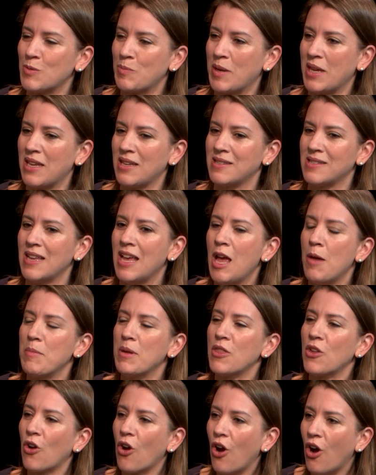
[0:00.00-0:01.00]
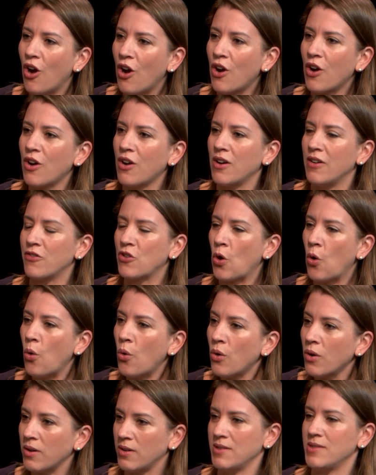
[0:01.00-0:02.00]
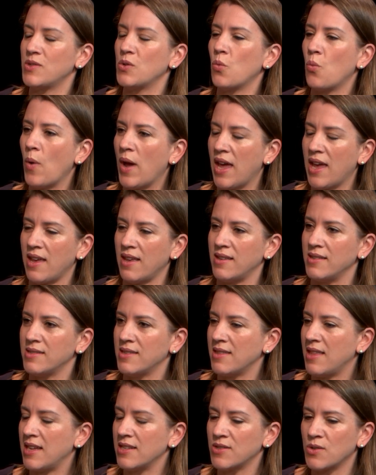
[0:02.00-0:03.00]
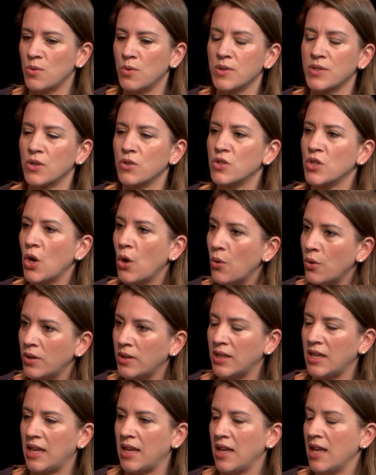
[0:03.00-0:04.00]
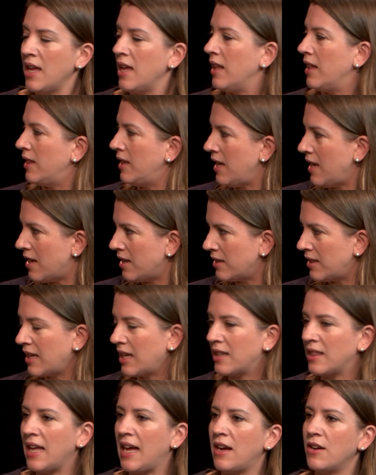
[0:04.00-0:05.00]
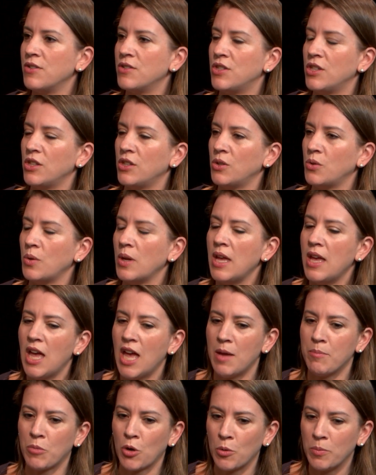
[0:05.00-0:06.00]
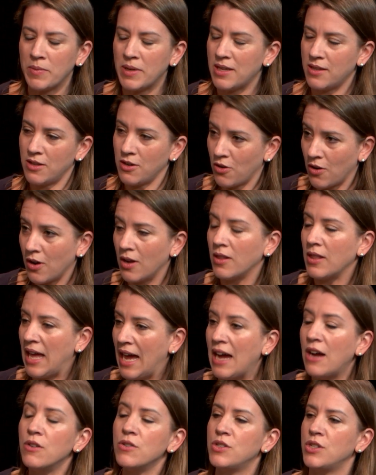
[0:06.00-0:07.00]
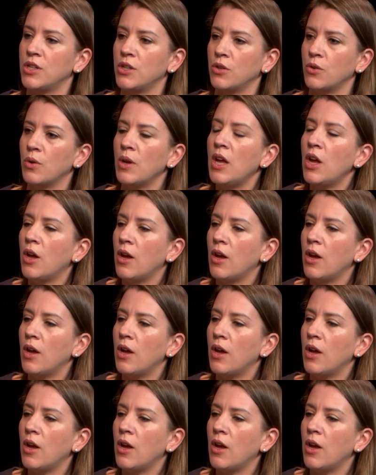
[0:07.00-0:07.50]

piece, I mean, there are, of course, ways that schools are totally legally allowed to they're allowed to